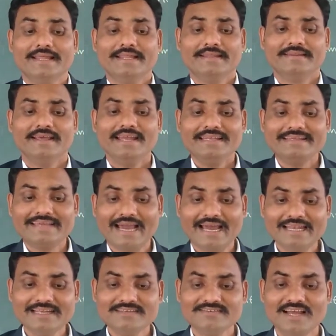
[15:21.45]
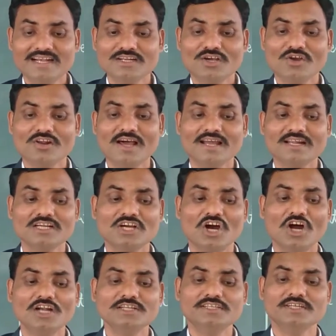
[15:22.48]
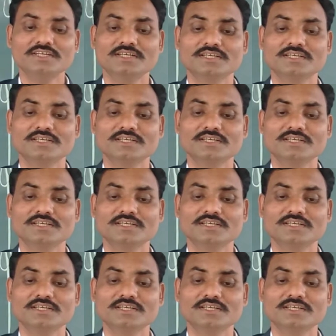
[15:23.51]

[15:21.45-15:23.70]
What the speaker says: Then calyx and corolla are called